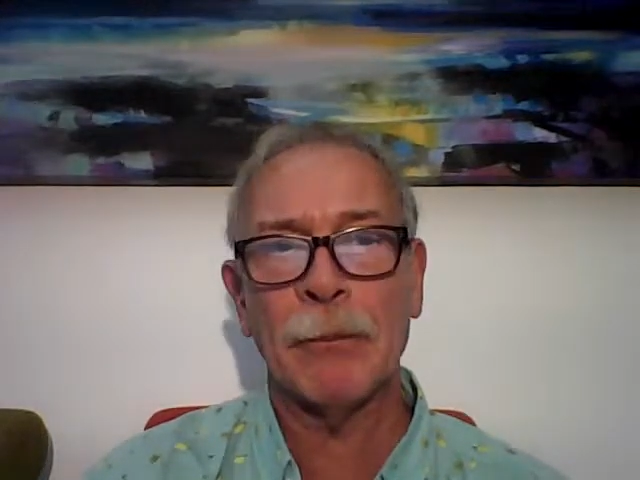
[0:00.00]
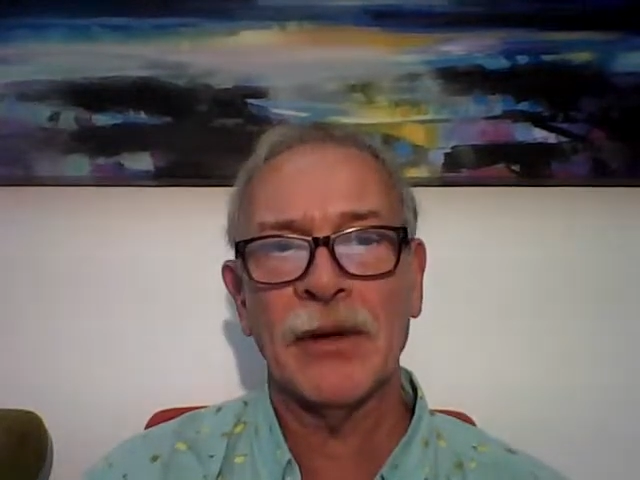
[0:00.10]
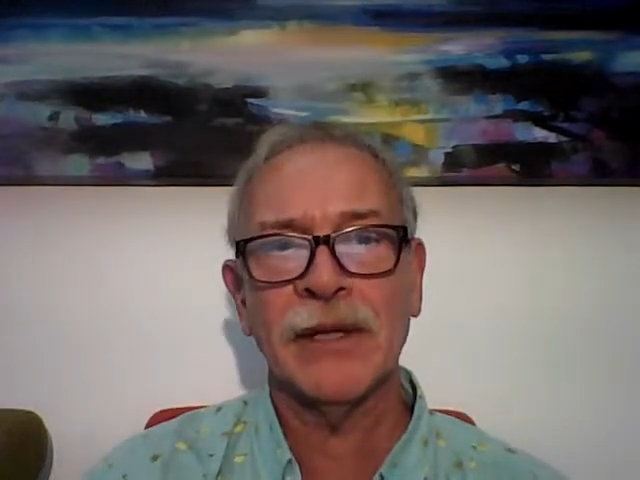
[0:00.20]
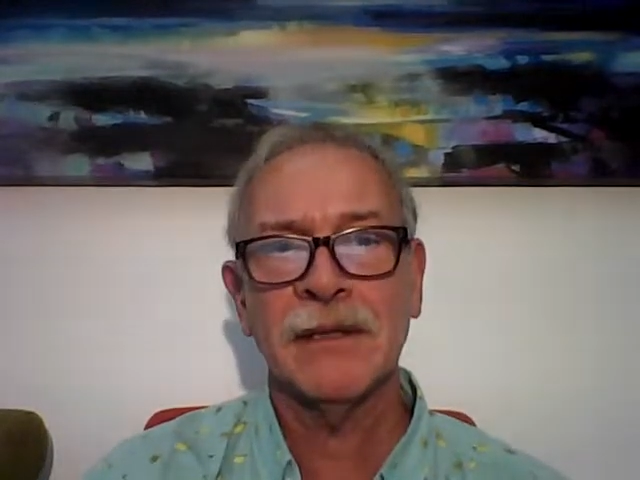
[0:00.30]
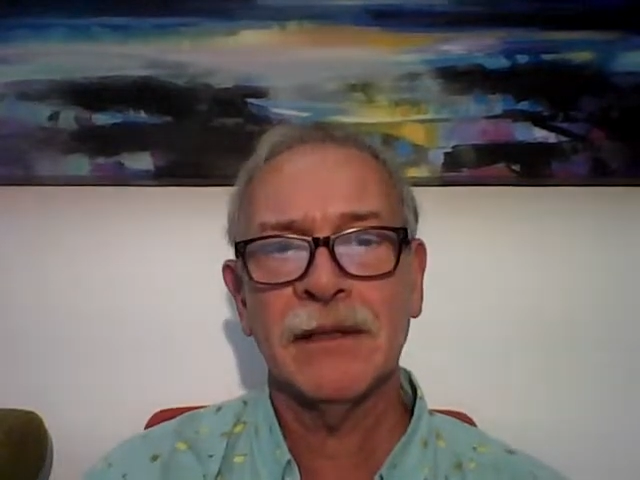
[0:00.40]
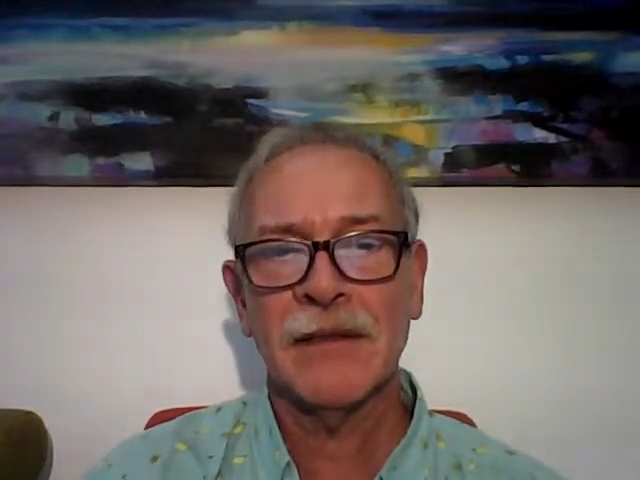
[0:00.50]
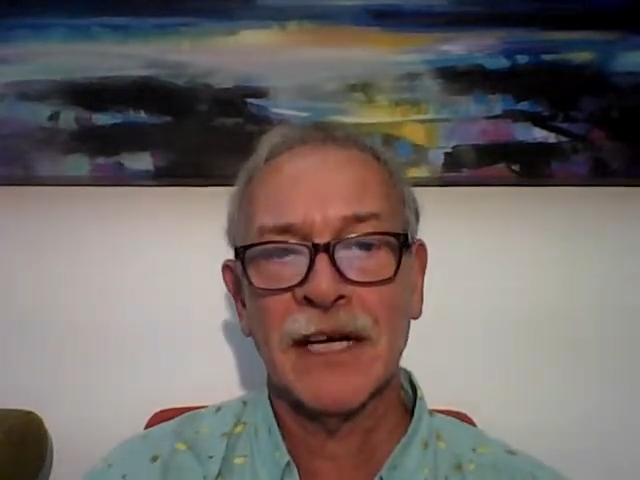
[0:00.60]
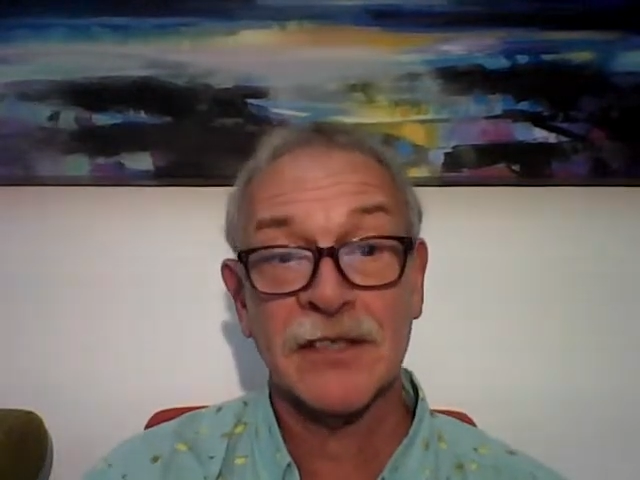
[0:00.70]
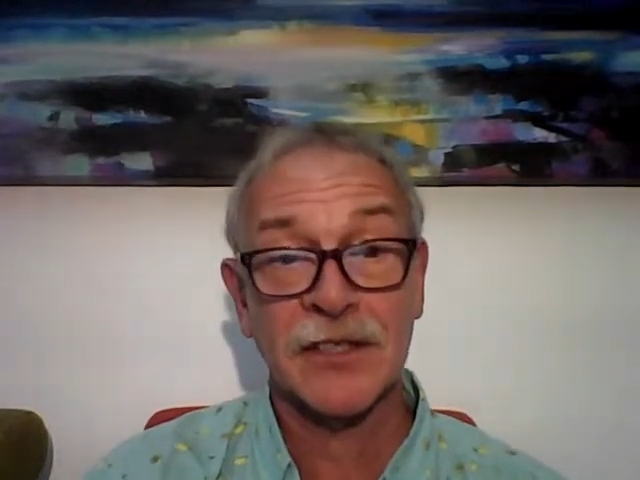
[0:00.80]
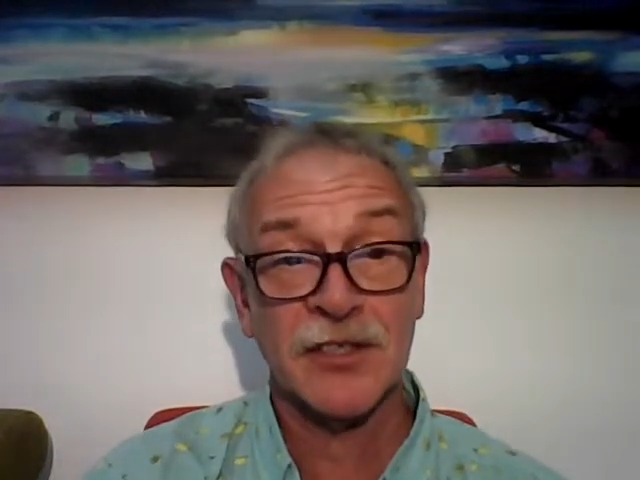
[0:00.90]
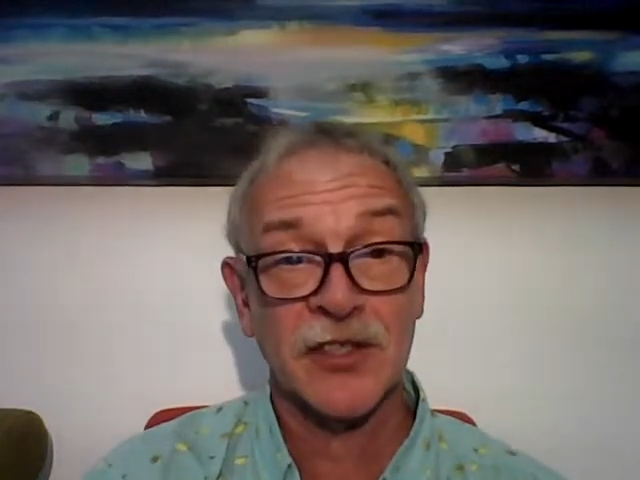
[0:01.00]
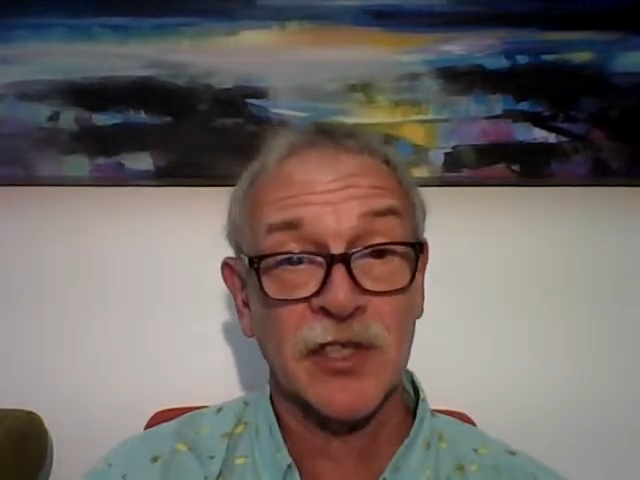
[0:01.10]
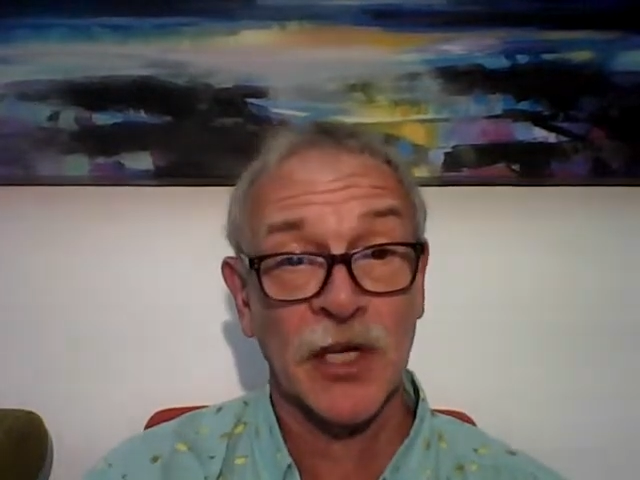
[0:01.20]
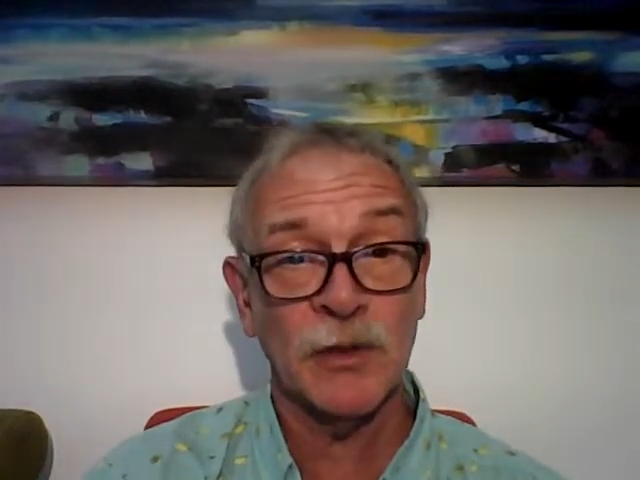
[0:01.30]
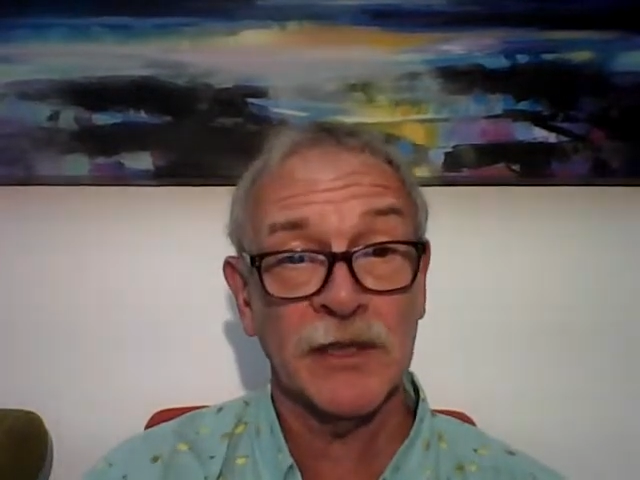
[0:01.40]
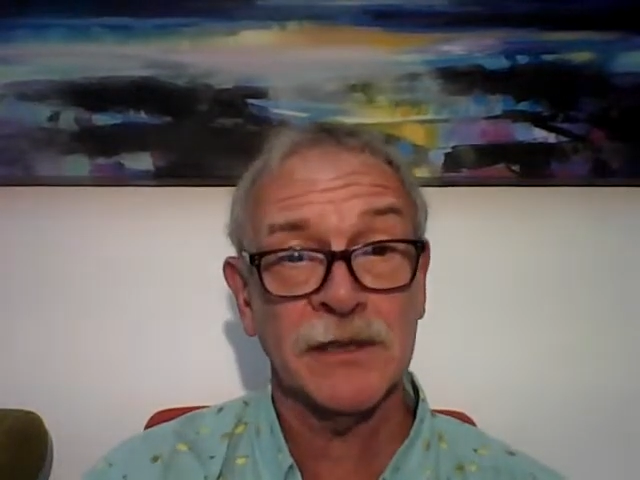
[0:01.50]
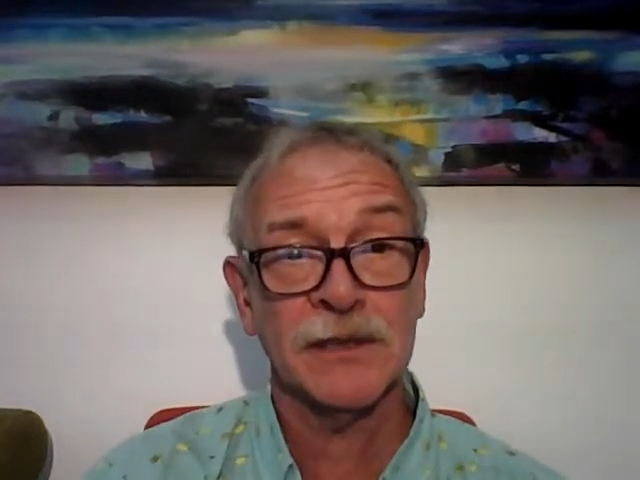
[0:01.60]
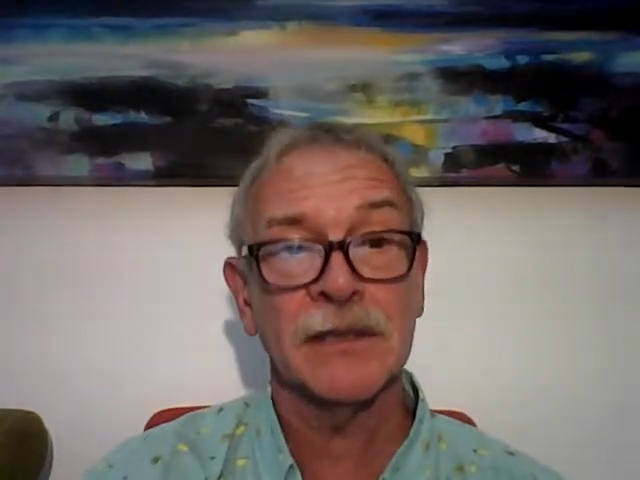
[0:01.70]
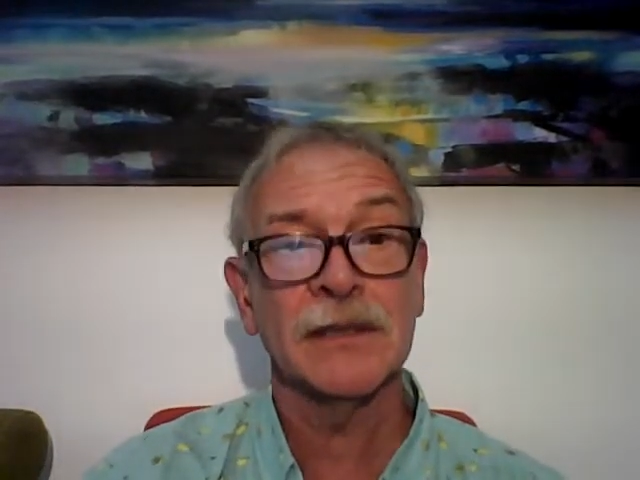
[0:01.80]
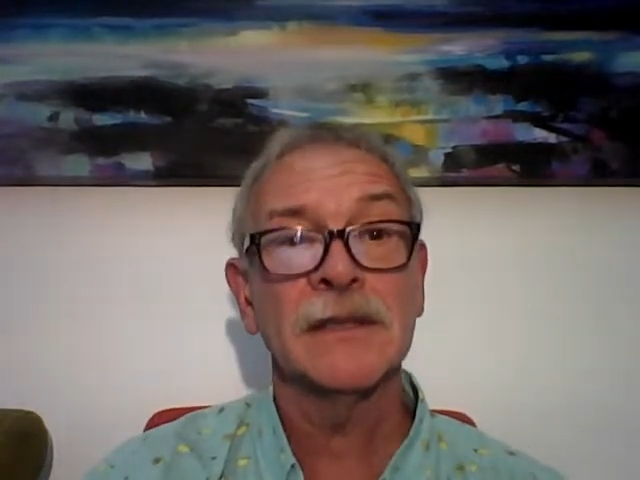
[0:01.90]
Britain? That's the Solent.